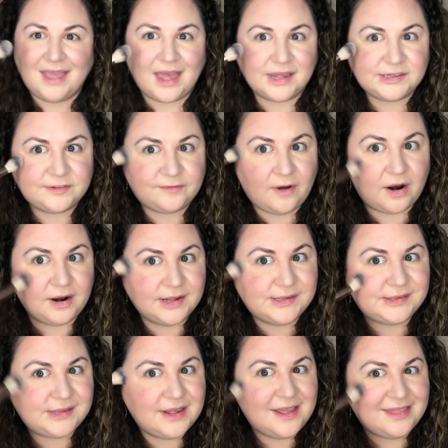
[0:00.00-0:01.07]
as far
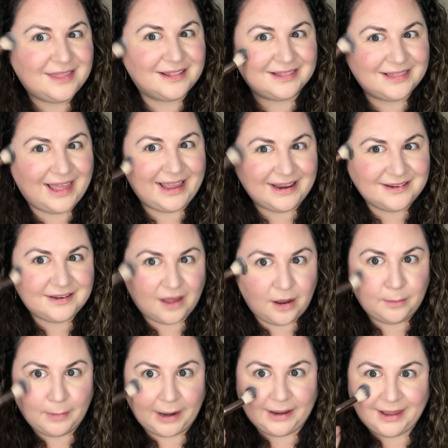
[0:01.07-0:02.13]
as the light
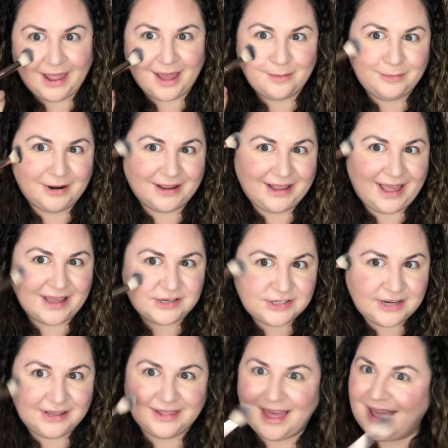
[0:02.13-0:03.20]
on my camera
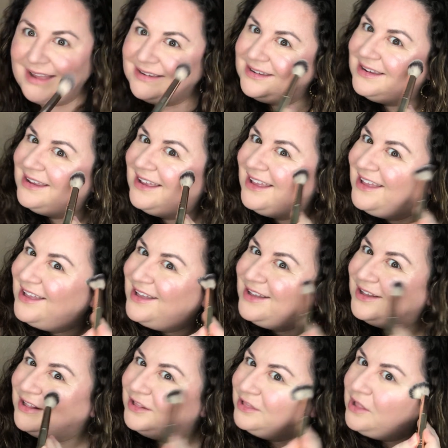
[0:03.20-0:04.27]
catching that
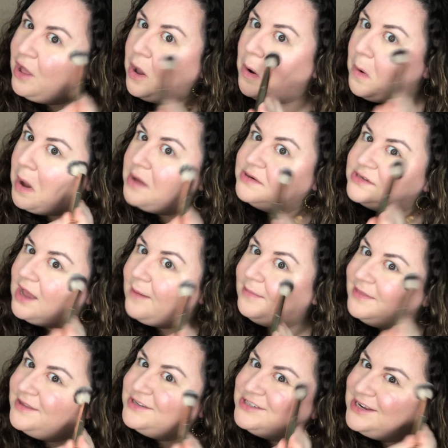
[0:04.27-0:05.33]
glow on top
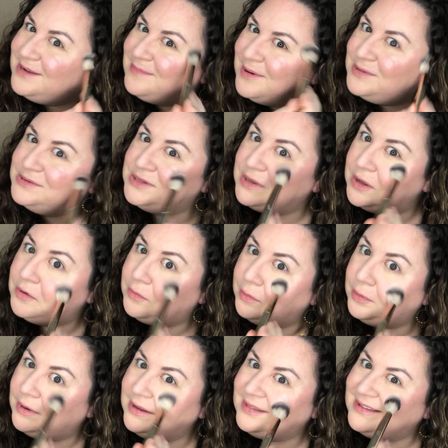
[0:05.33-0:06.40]
of the cheekbones. You can
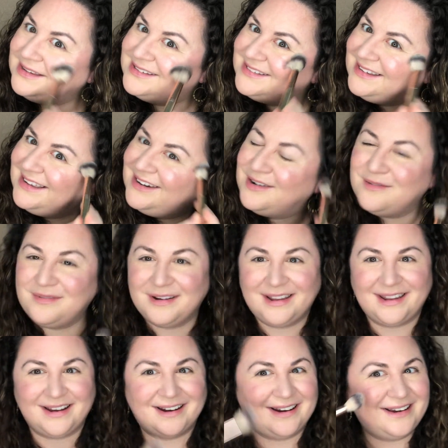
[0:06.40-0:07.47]
really see it over
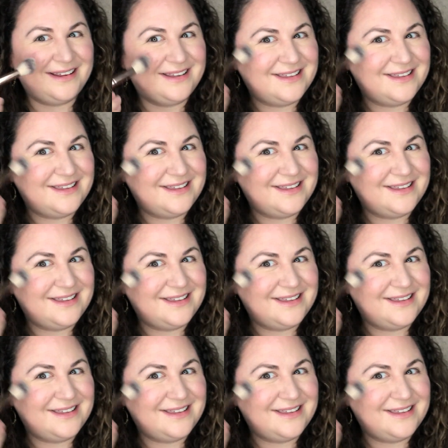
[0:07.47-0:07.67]
here.